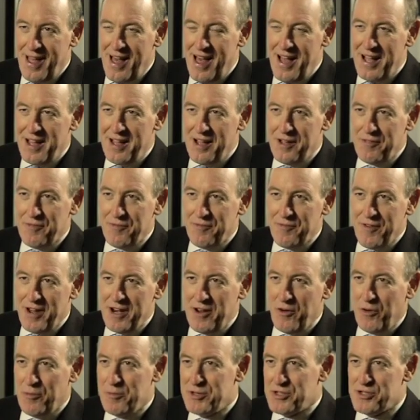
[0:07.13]
I find
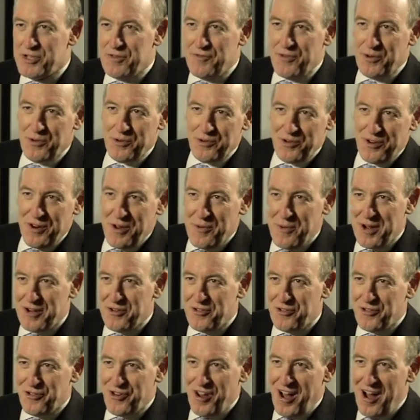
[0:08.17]
it almost difficult to know where
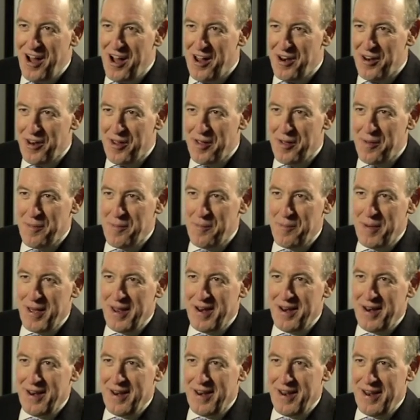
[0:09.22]
to start,
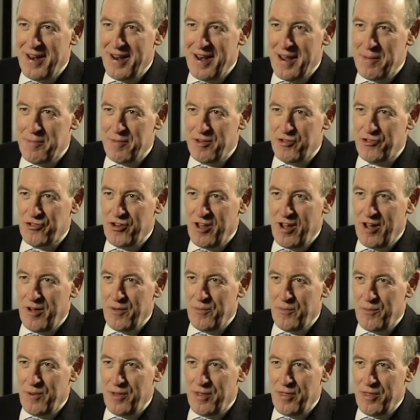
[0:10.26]
but let me start
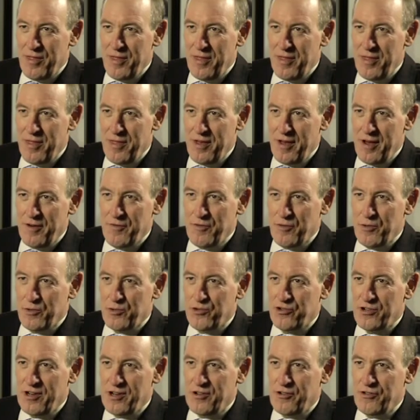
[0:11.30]
with the overall
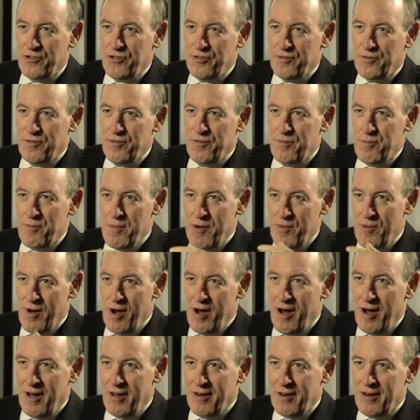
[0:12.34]
sense of
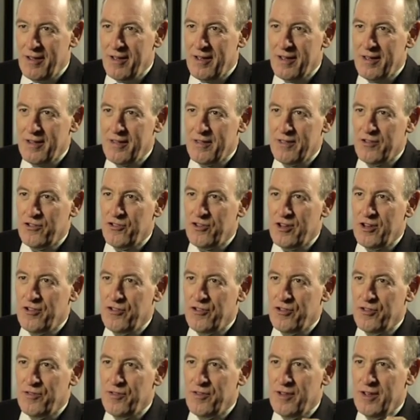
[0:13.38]
morale, the
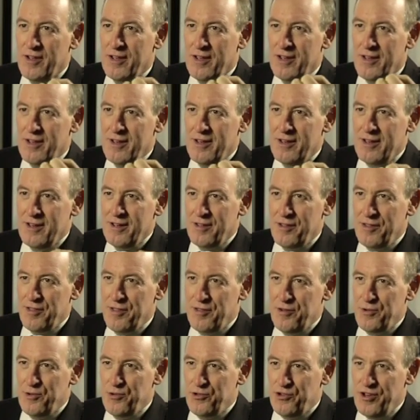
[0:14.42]
sense of
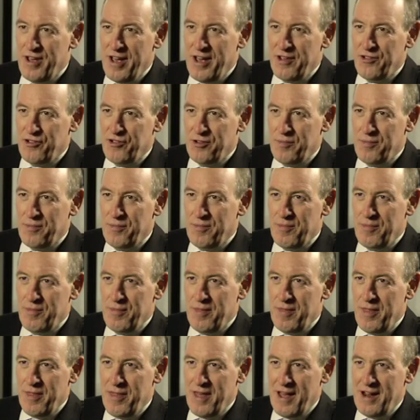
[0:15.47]
enthusiasm,
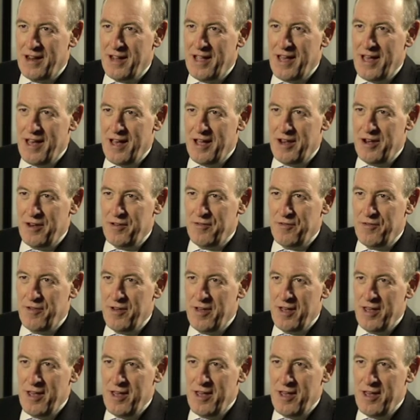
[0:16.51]
that kind of